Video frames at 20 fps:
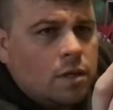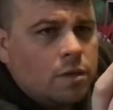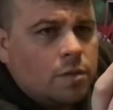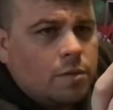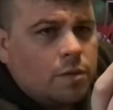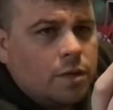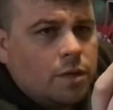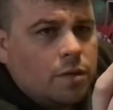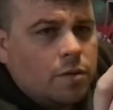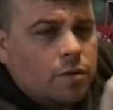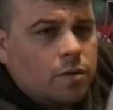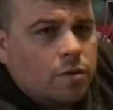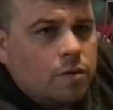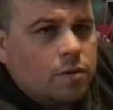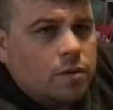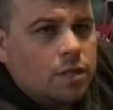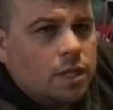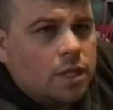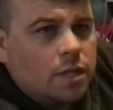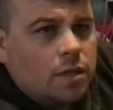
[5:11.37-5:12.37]
Pretty cool.
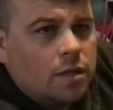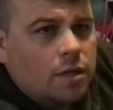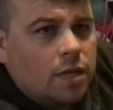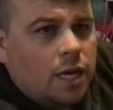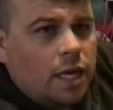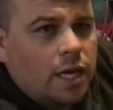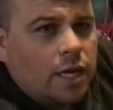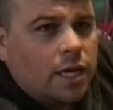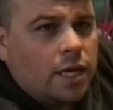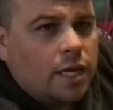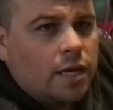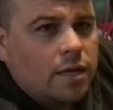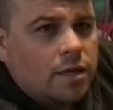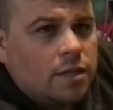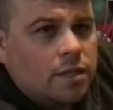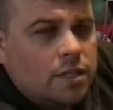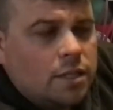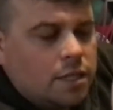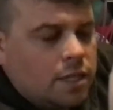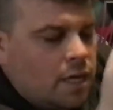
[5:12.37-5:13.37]
Got a little lion head on
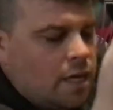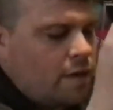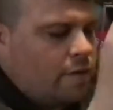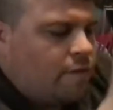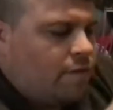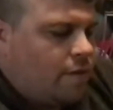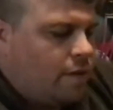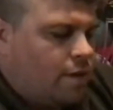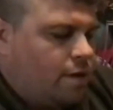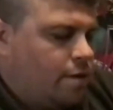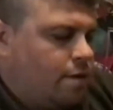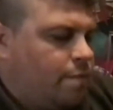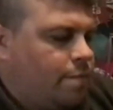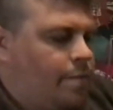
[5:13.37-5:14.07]
his staff there.